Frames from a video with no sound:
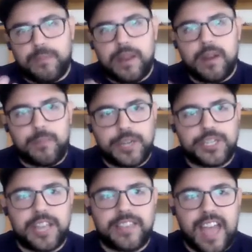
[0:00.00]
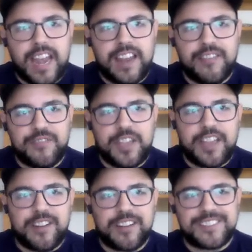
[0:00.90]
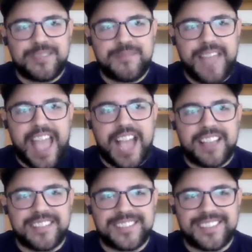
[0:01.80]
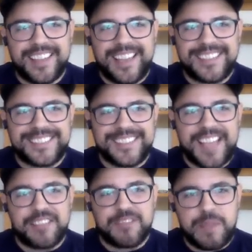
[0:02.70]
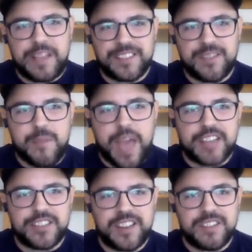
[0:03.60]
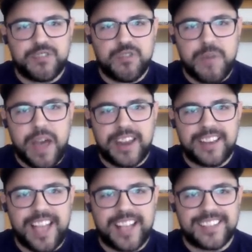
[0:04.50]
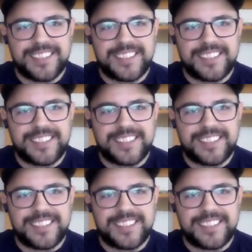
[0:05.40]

You know, appreciate that. And if you hear some angst, it's because I'm passionate and true about it, not because